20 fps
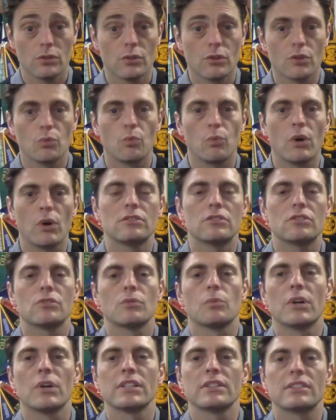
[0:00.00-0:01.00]
the
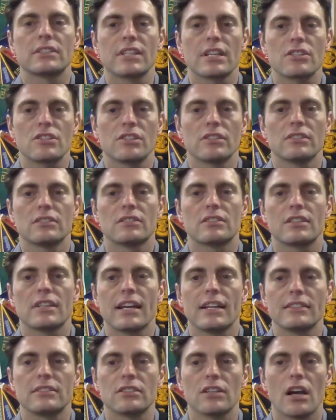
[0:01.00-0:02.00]
one-to-one sessions
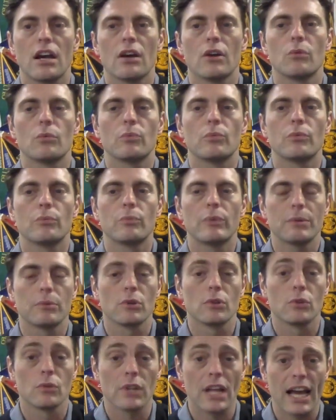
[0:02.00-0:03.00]
that we
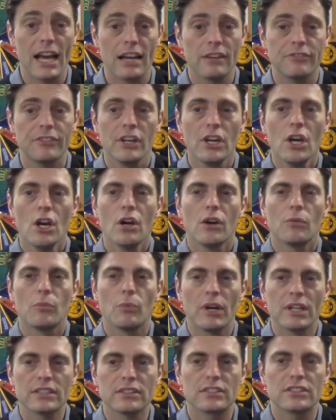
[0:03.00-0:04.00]
will have
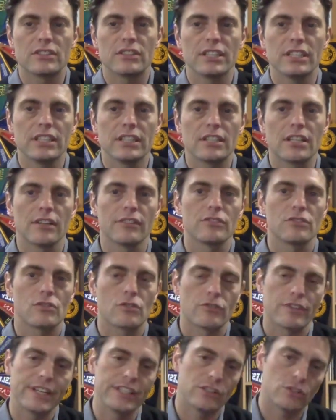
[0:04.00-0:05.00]
once the current
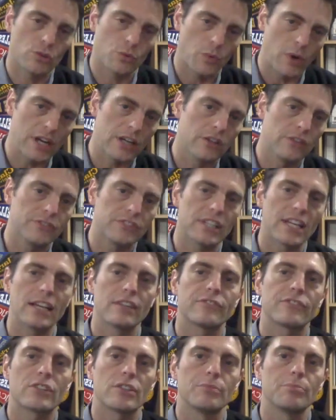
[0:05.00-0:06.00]
grade 12s
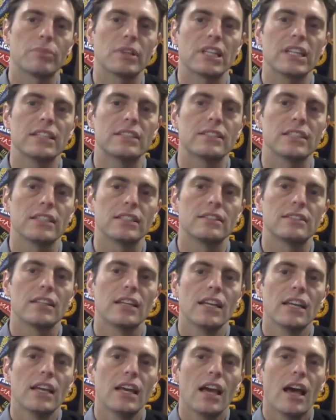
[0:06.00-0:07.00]
have completed
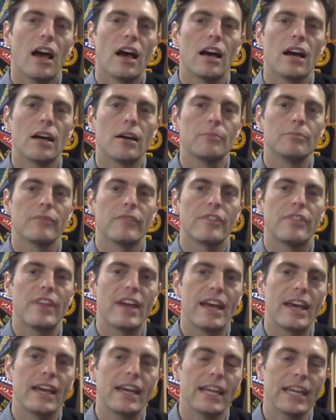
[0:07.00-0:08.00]

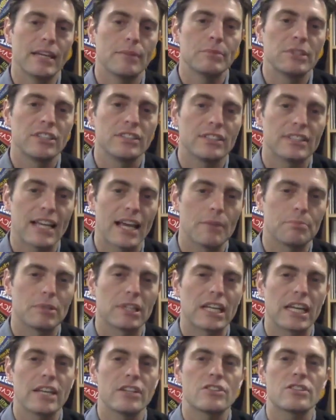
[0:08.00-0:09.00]
their imminent
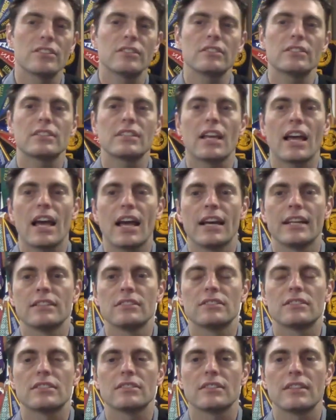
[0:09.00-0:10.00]
applications, and
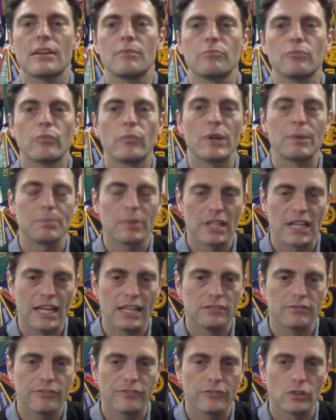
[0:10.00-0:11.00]
then we
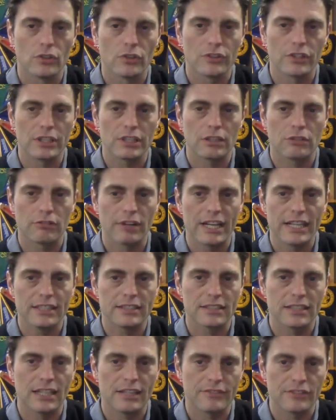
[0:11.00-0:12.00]
plan for the grade
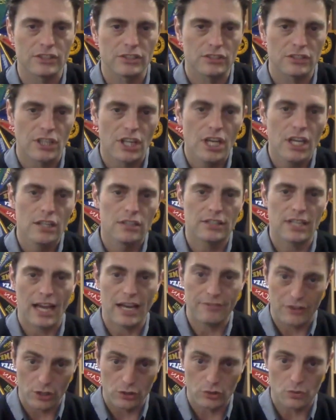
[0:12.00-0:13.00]
11s to
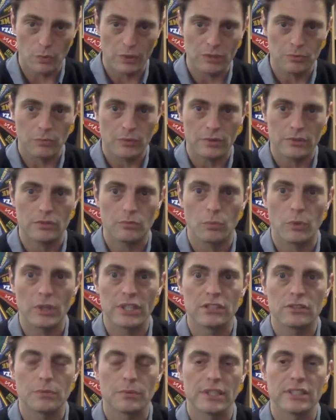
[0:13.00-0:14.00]
have those
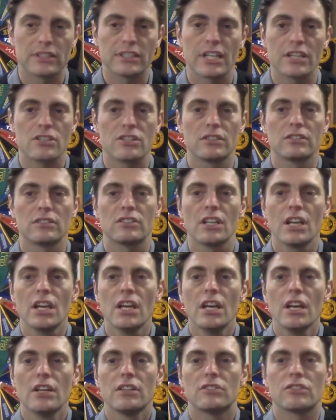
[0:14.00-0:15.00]
one-to-one sessions
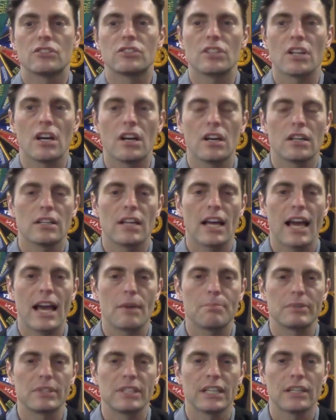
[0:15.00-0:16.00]
to start
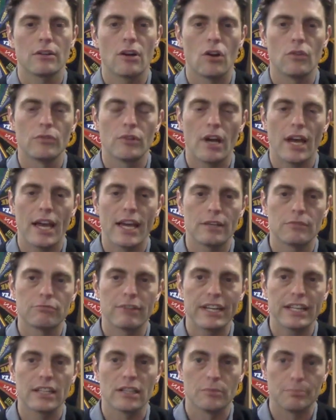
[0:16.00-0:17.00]
happening on a
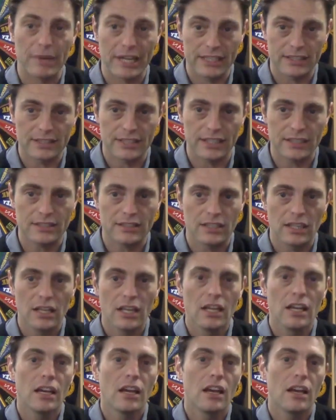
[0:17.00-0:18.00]
regular basis,
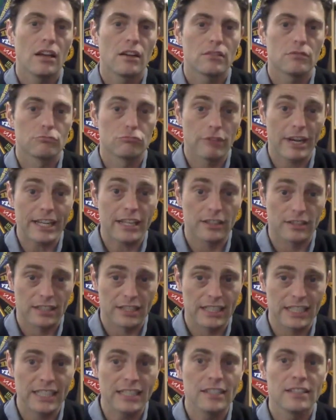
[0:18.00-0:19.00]

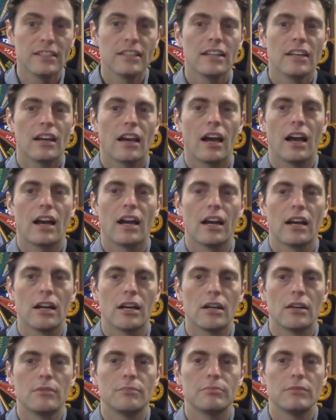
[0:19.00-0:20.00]
regularly,
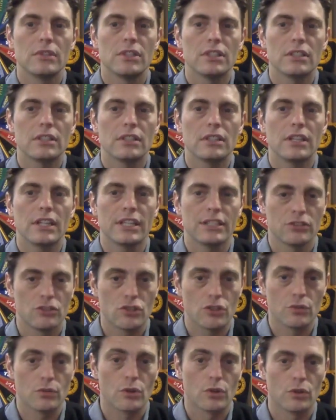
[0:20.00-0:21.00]
in
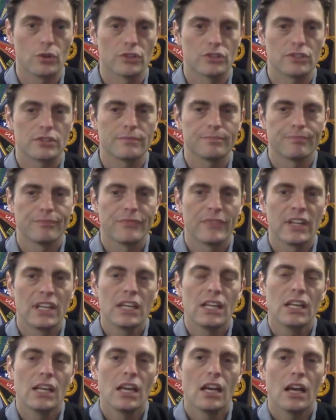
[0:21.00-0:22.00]
due course.
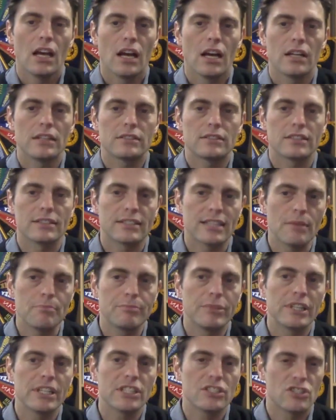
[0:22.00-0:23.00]

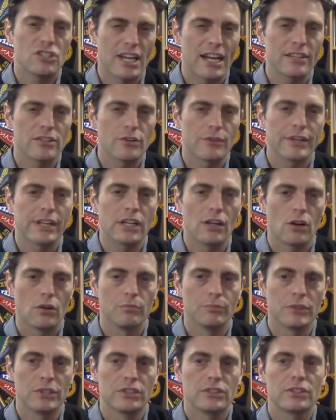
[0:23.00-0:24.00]
December, January
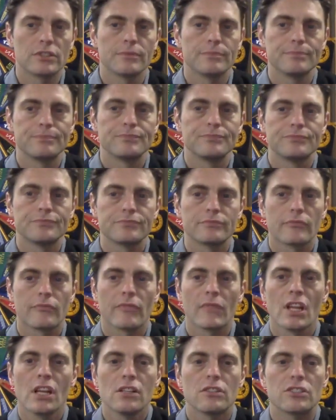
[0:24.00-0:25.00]
onwards.
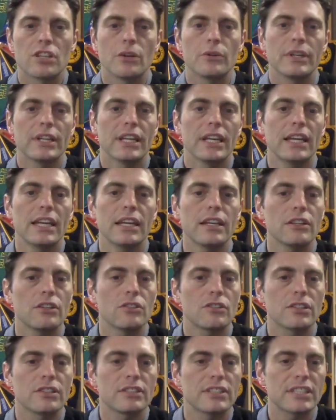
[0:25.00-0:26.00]
So here you
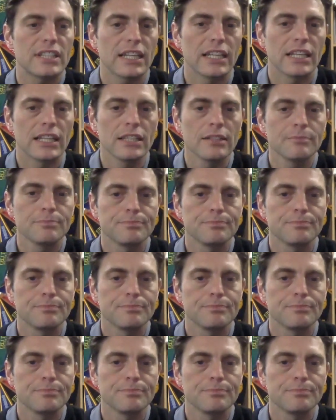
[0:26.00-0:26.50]
can see